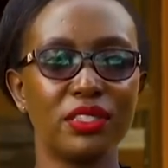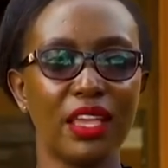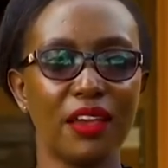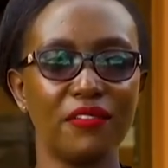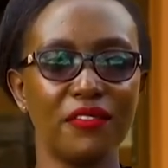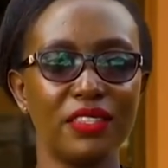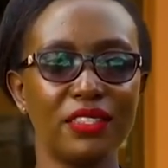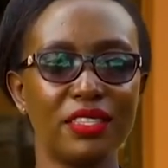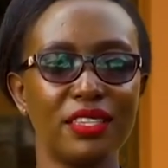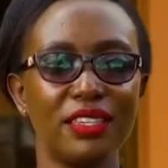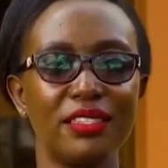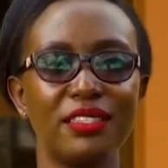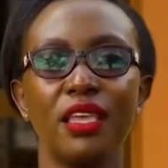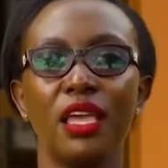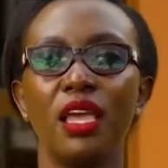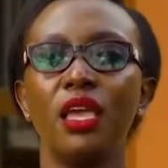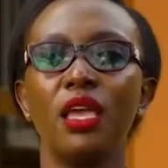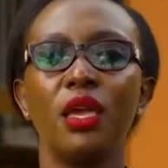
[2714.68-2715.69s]
services.
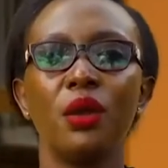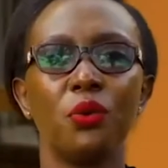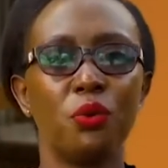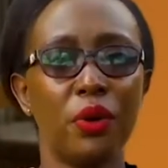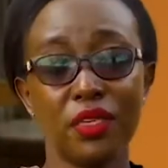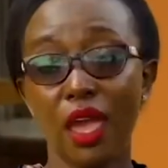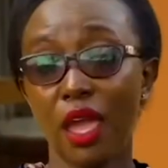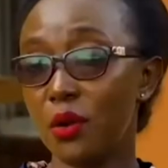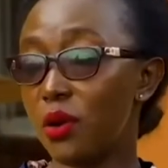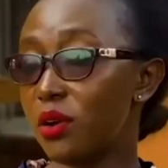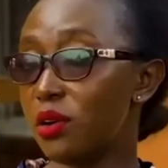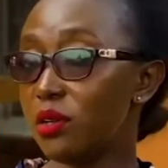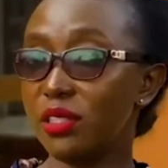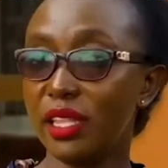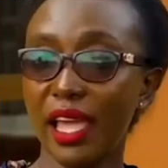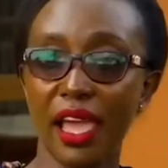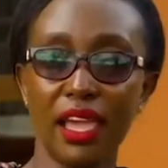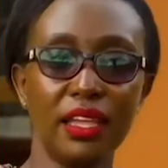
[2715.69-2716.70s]
Whether you're
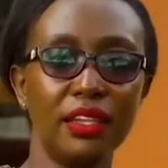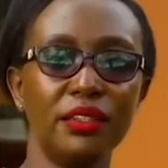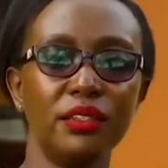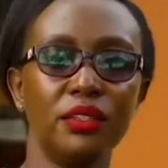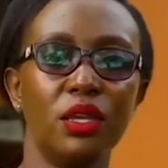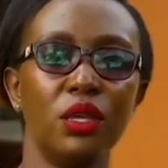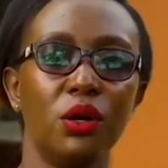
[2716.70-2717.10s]
online